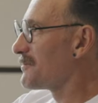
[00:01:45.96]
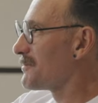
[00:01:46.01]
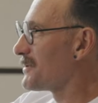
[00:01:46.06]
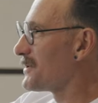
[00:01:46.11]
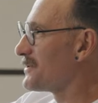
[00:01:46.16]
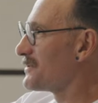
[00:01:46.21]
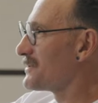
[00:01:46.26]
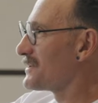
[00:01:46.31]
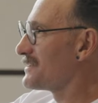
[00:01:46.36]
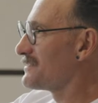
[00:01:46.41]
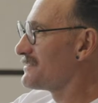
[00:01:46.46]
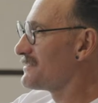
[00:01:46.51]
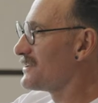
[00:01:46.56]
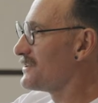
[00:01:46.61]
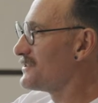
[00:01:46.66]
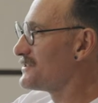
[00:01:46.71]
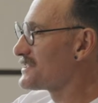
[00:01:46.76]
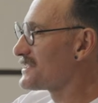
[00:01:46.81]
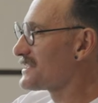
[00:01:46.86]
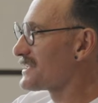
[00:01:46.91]
ball and
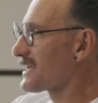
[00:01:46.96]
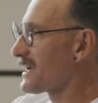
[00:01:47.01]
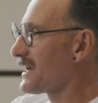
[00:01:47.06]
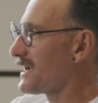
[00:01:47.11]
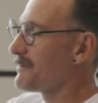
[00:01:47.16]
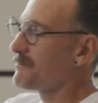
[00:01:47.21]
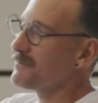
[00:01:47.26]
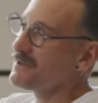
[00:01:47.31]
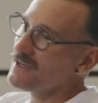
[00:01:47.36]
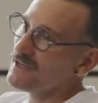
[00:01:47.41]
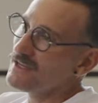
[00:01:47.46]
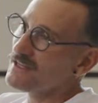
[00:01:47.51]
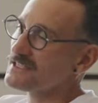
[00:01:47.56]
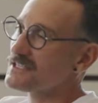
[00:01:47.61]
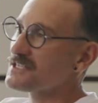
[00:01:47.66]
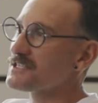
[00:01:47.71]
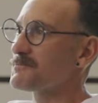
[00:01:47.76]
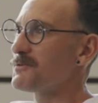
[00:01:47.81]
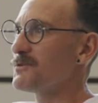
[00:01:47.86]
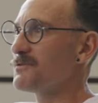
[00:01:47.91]
losing the game. Yeah, that's a
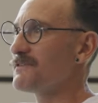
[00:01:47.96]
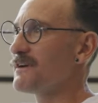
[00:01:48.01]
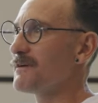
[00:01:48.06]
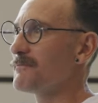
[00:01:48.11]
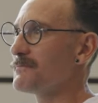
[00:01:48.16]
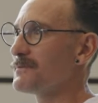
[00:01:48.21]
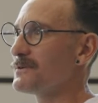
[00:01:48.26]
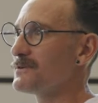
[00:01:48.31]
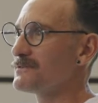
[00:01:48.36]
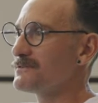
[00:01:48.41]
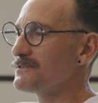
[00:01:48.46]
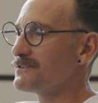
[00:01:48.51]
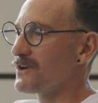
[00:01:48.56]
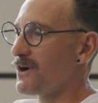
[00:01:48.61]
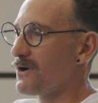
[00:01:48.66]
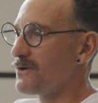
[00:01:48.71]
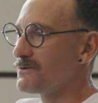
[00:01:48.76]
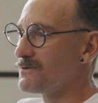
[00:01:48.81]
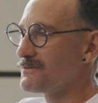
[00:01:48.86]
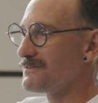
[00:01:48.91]
small fumble. Dolt.